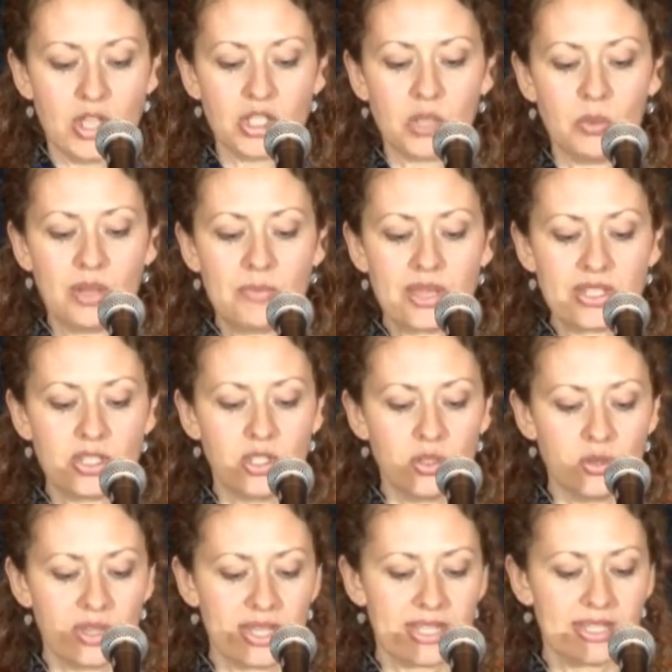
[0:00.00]
So we must
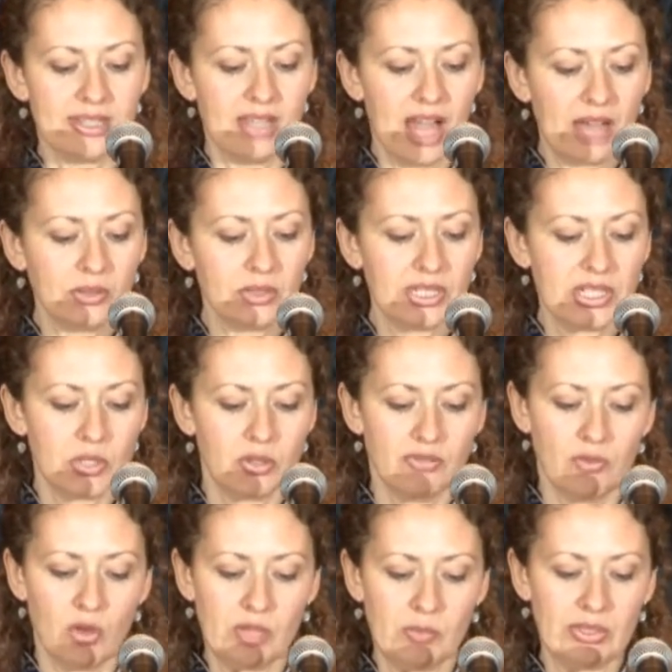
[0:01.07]
do this not only to
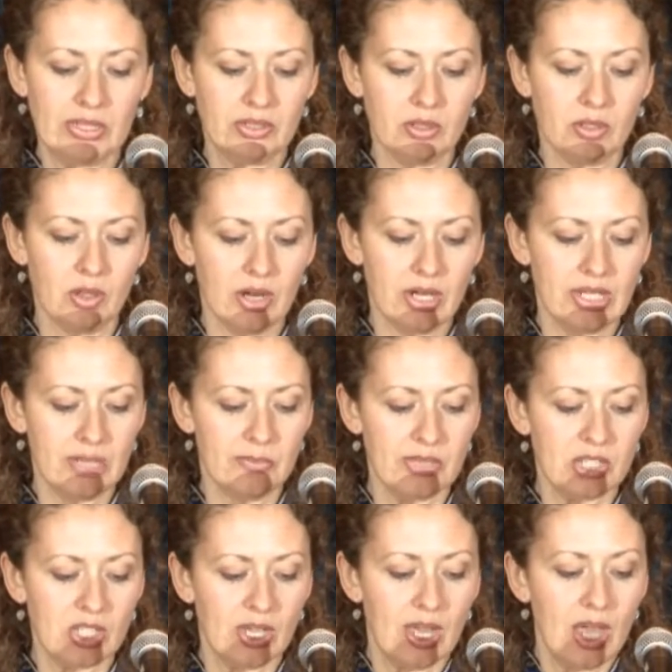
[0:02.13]
avoid political
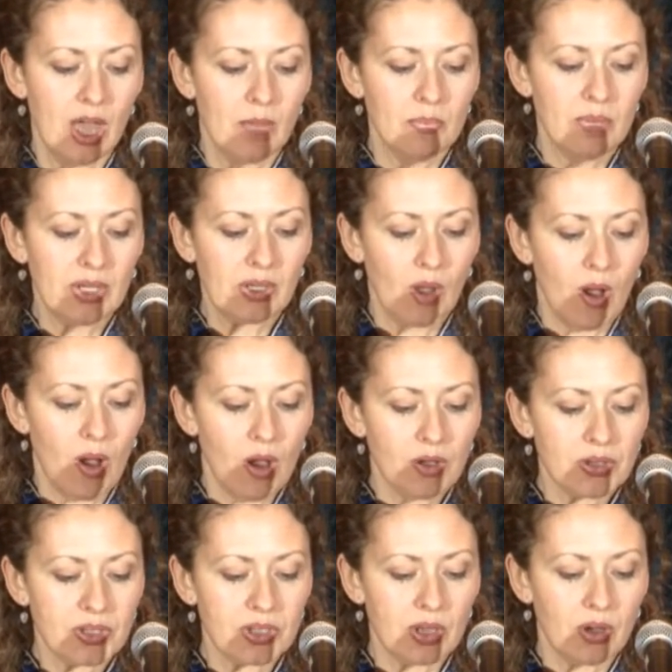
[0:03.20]
arguments, but
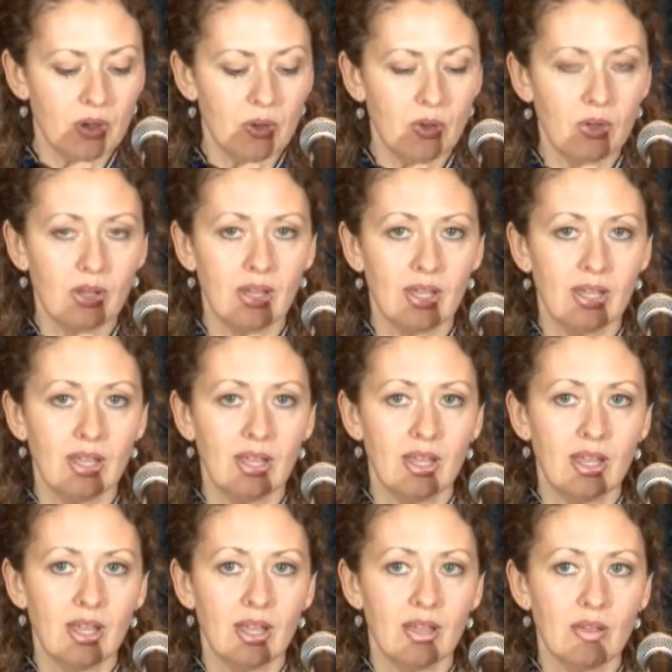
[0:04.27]
also
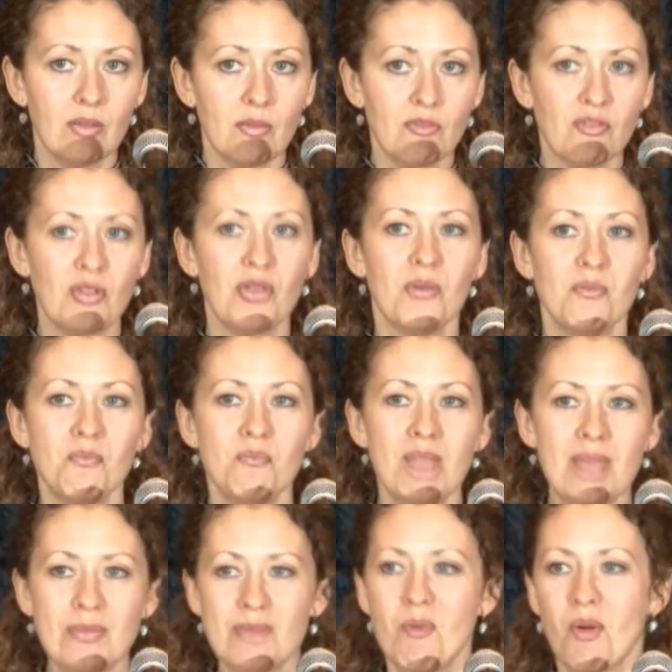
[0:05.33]
for the
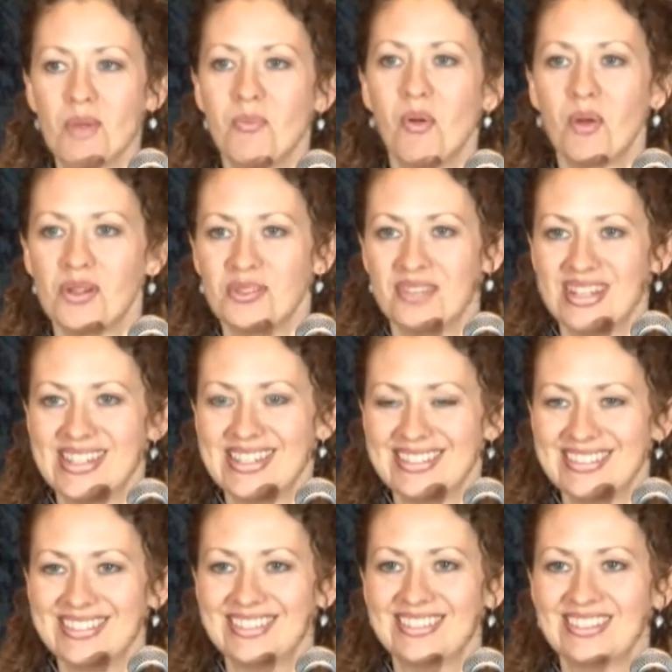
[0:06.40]
maybe more important reason,